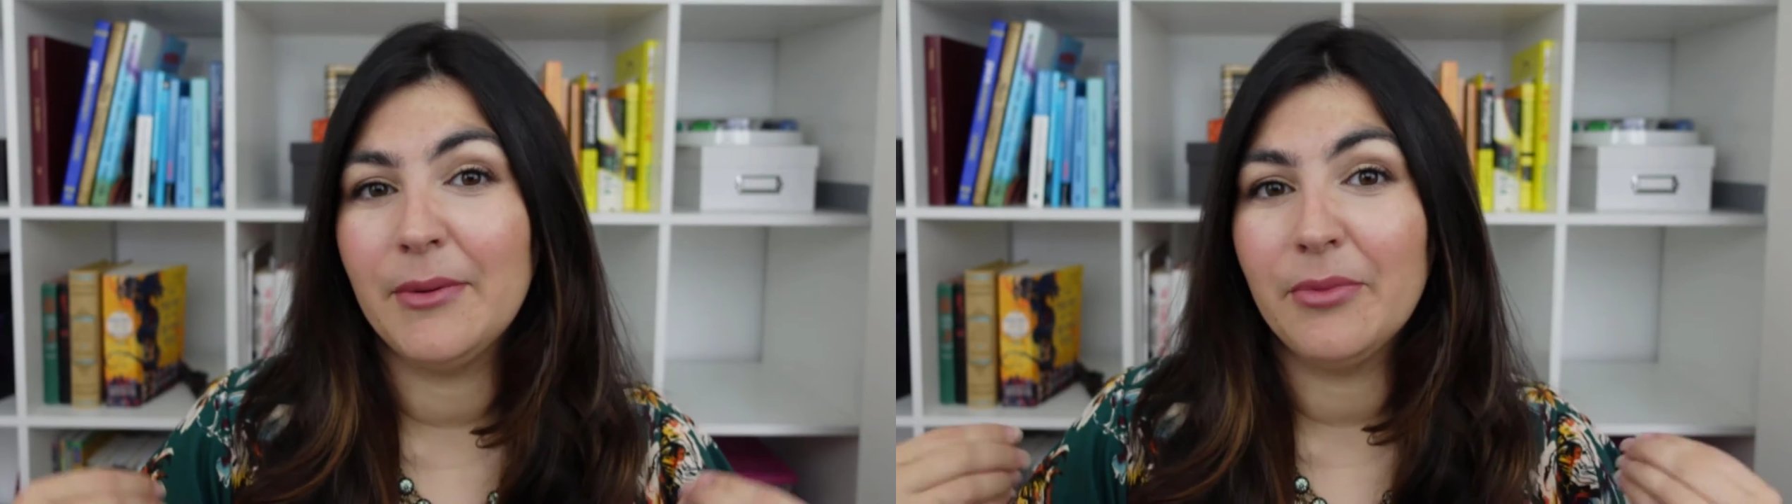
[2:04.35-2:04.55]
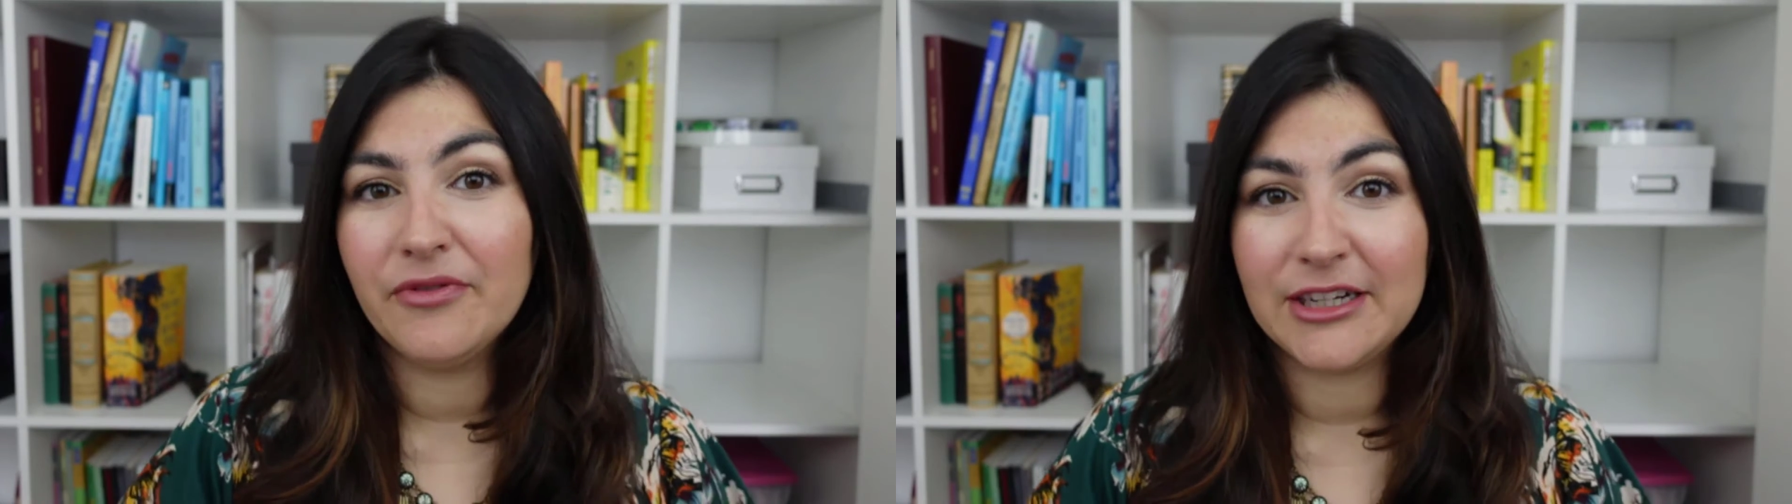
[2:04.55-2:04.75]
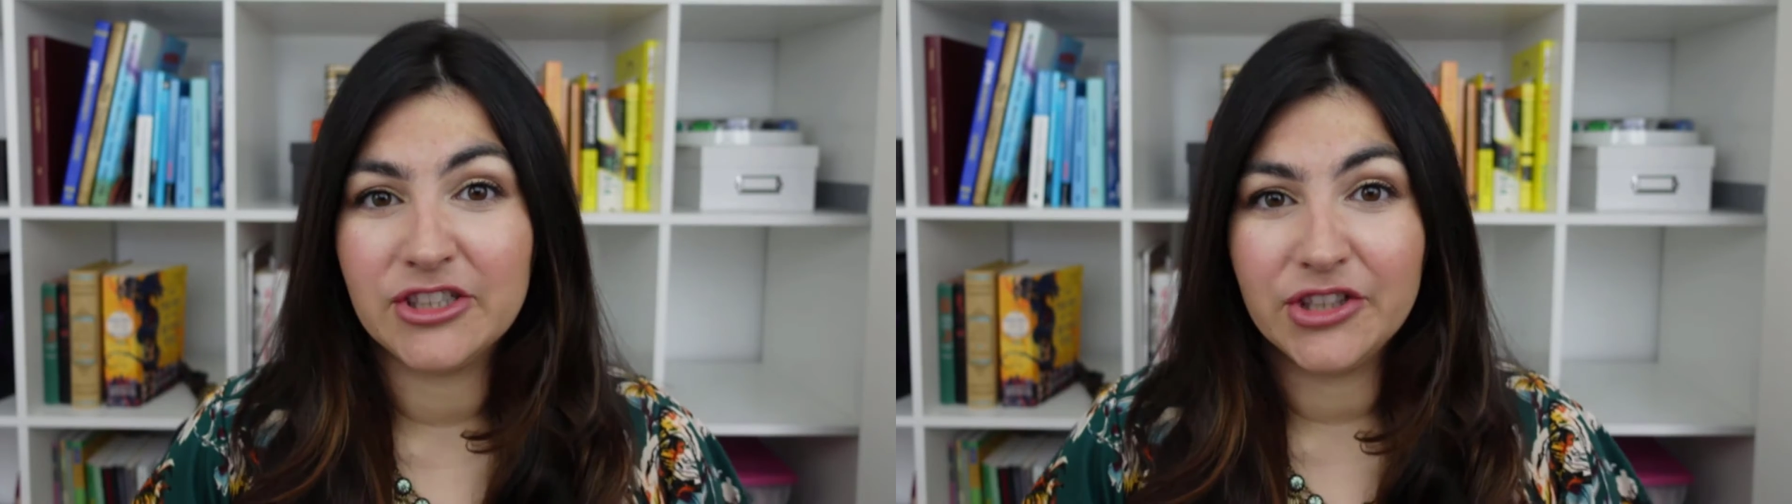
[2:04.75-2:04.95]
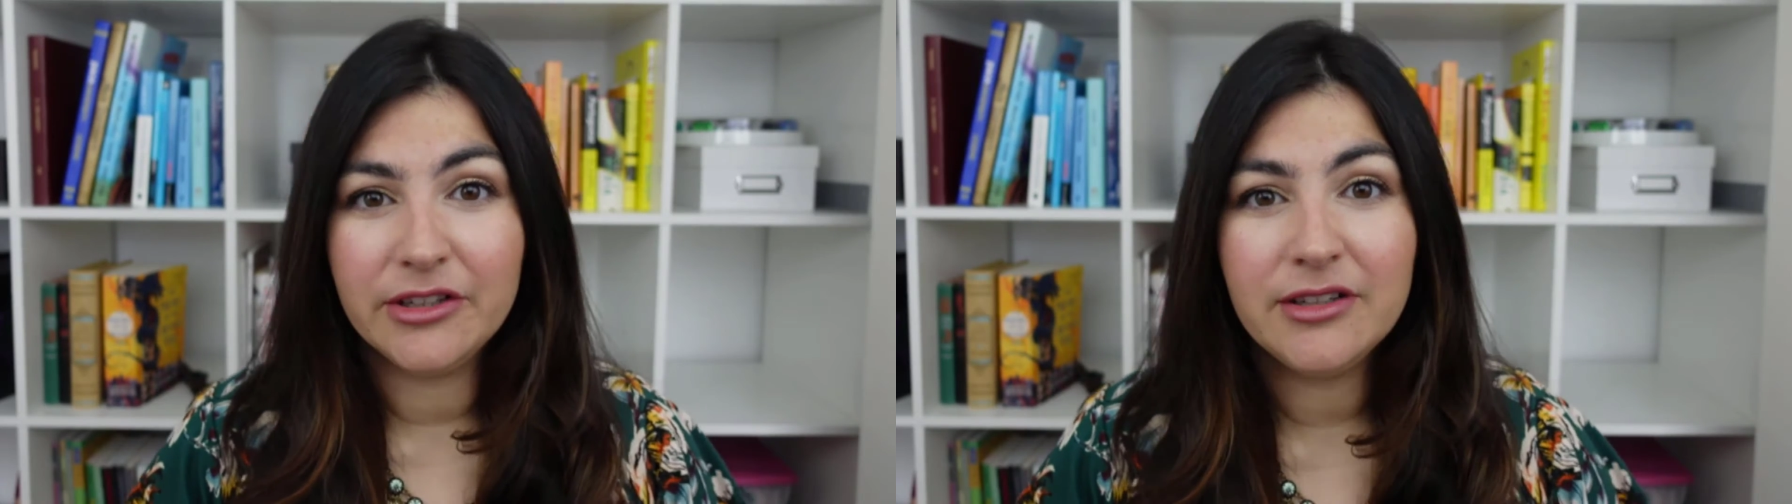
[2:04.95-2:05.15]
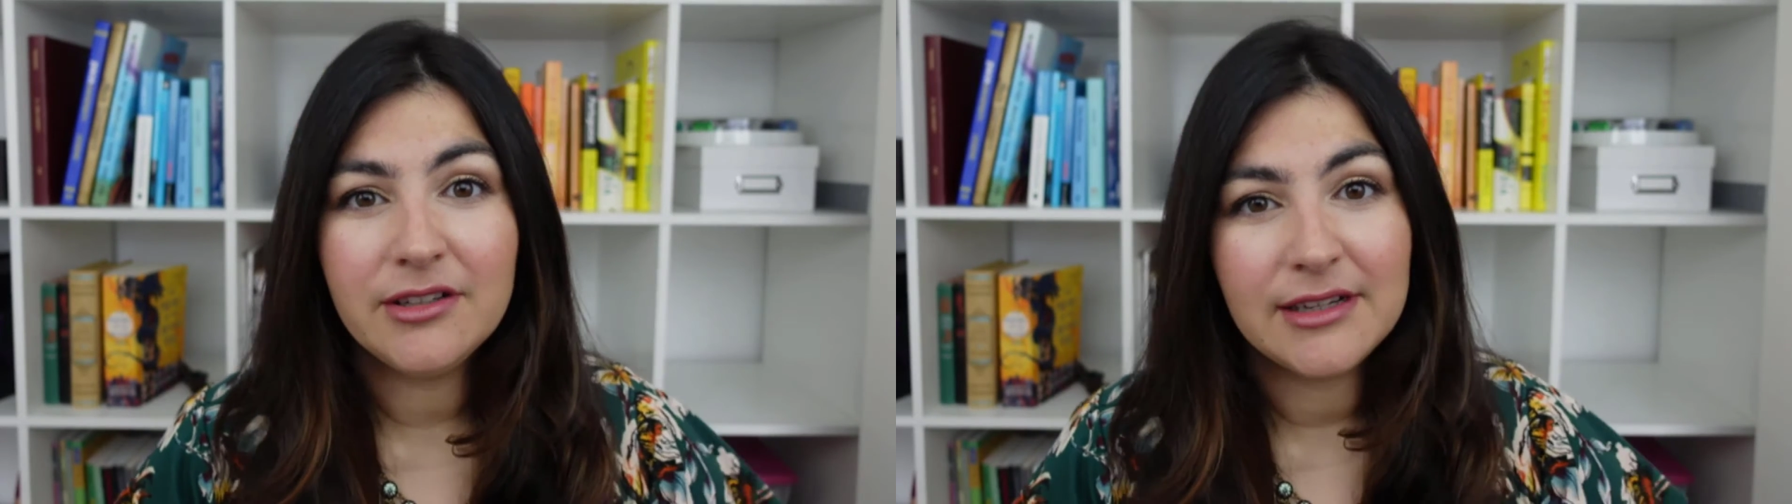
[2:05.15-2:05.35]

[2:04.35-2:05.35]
professional,